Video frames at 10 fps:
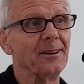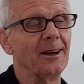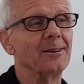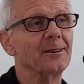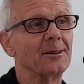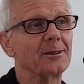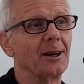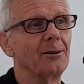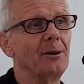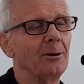You know.
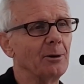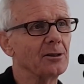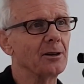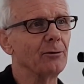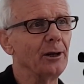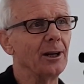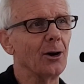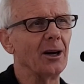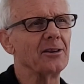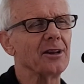Once you've
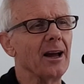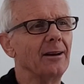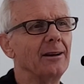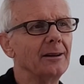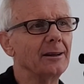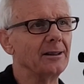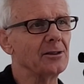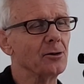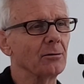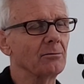realised that, it's
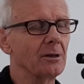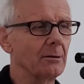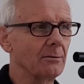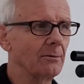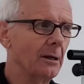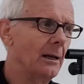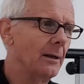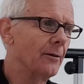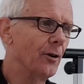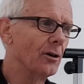not,
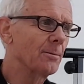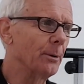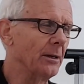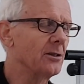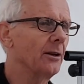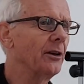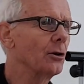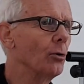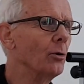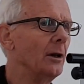the first bit is
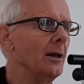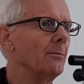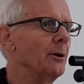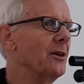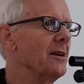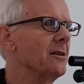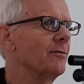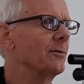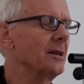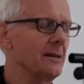difficult, but
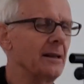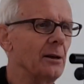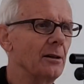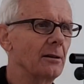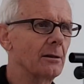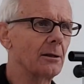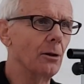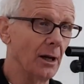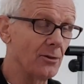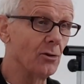then as